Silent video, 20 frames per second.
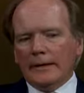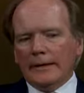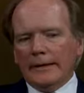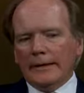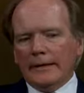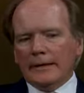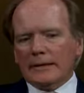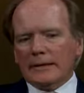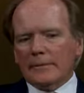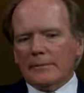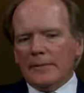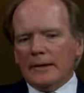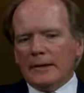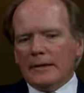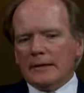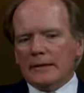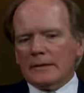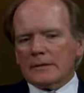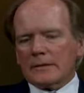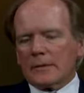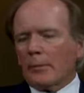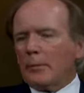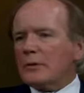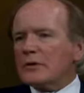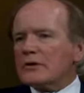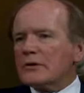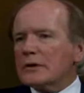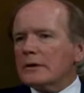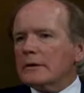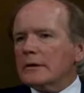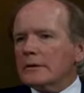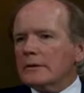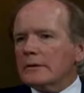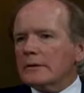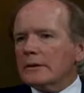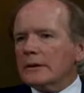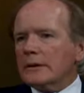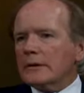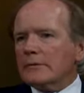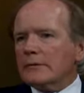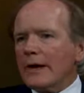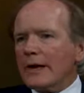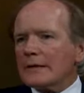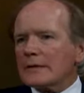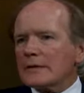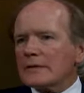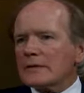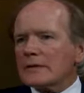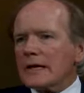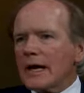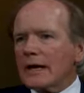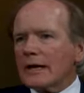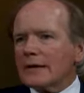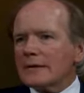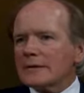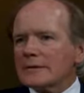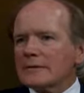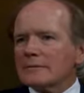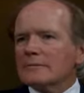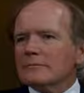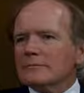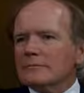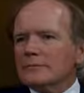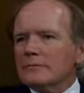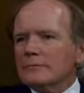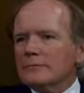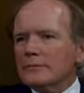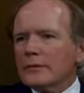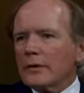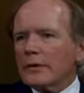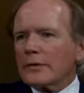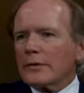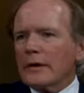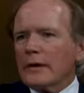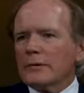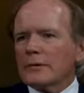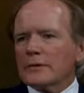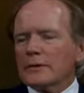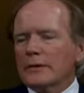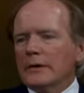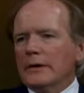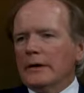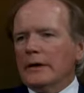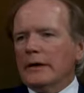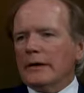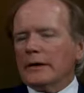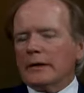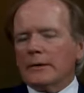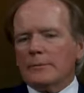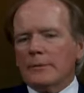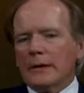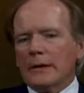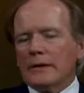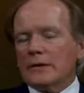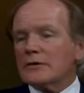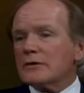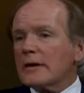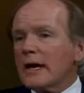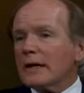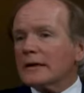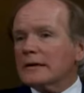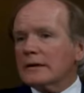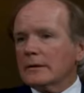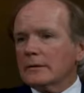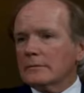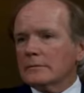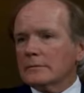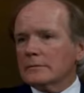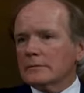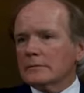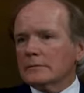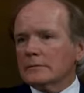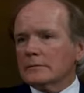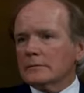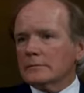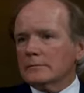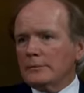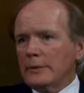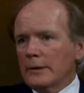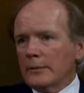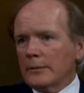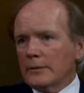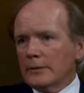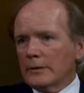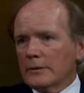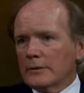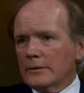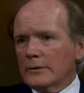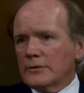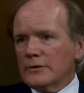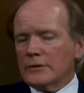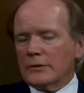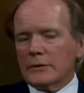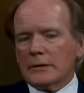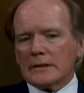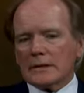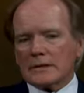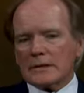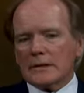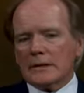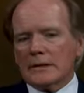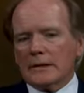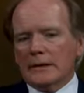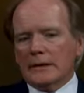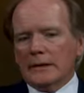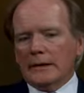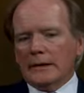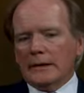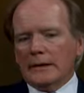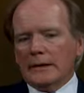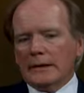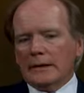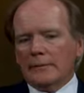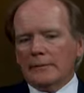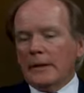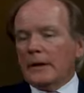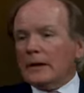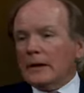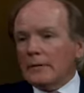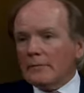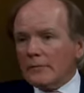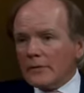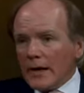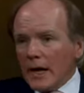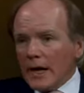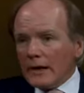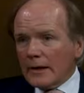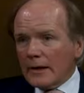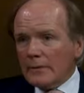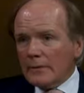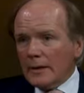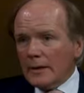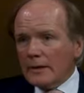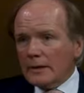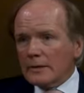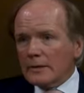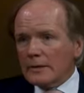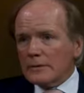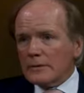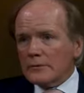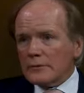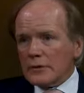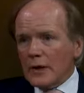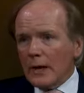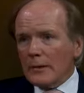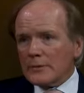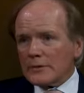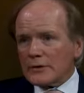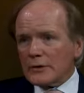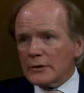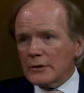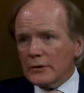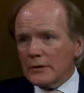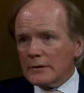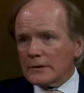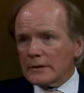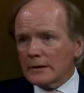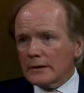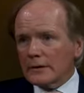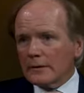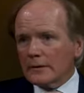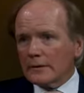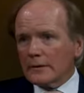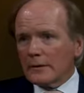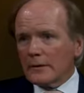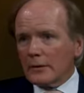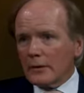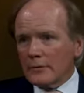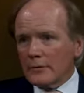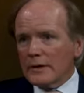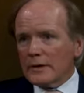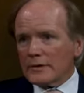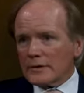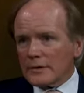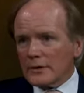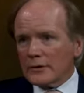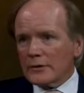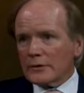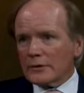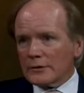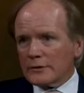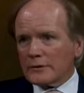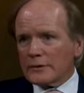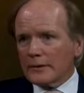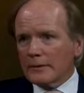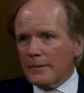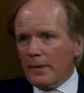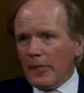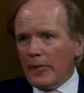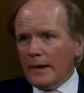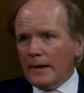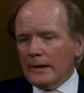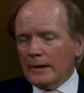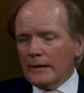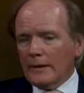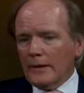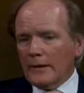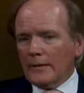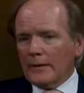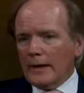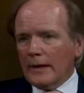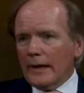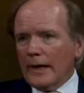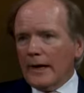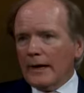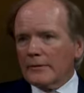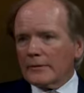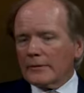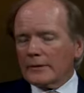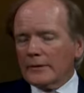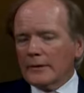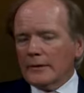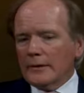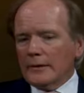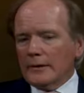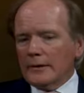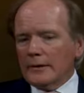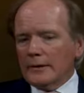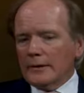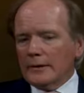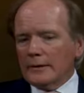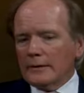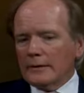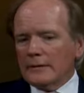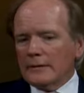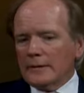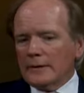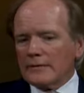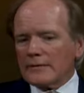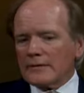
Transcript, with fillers: It can mean pushing the advance of science further out. It can mean attracting people to us. Um, it can frankly mean job security and career security, that they have uh, they're